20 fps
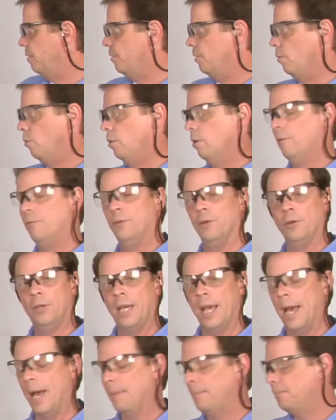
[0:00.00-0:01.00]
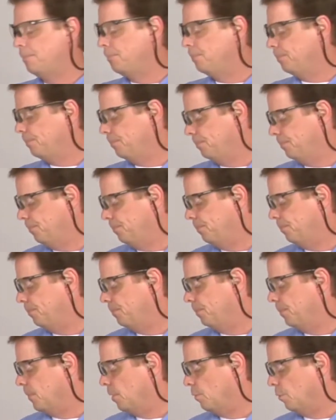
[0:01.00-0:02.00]
the oil fill cap.
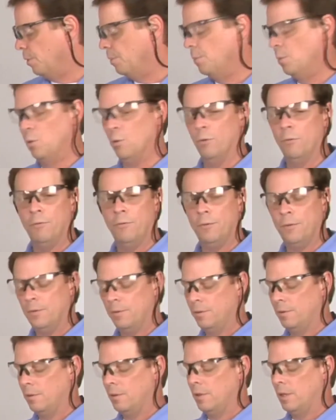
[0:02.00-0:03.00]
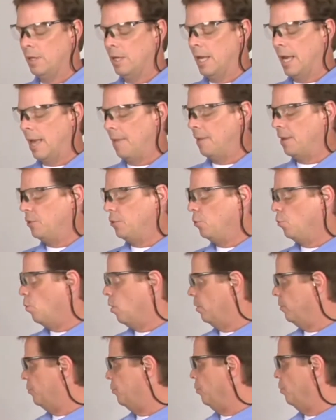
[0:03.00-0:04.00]
Remove, and then you
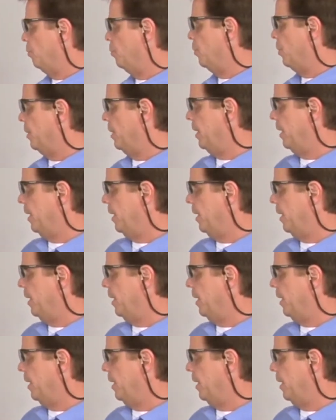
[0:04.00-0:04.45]
want to put